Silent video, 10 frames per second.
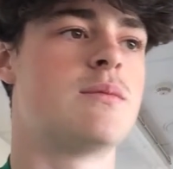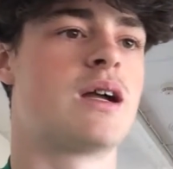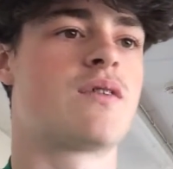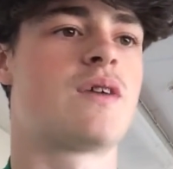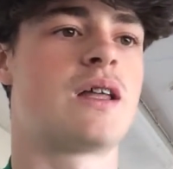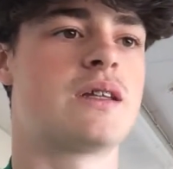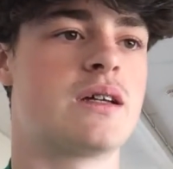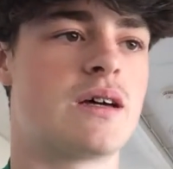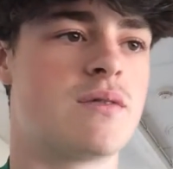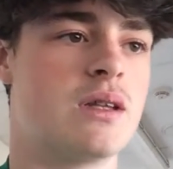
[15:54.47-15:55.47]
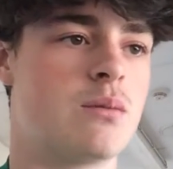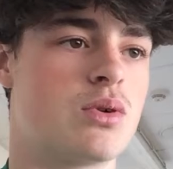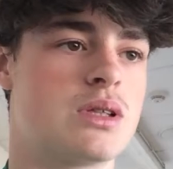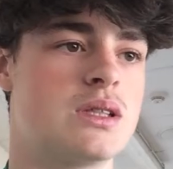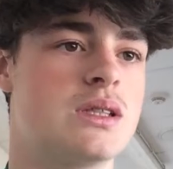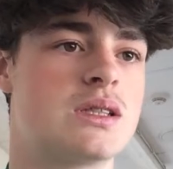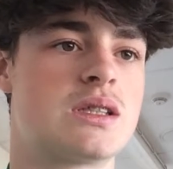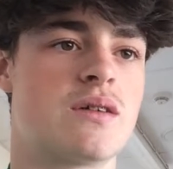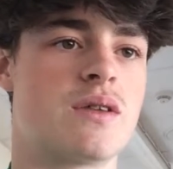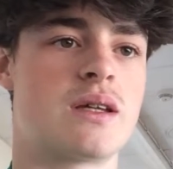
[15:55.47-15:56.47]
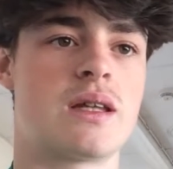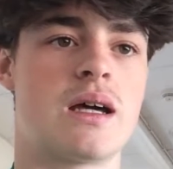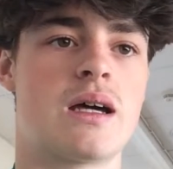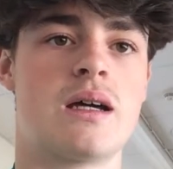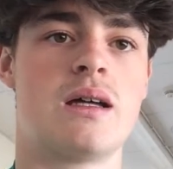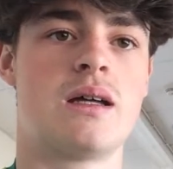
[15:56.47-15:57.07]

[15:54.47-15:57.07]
the amount of fat they'd have in their body, stuff like that.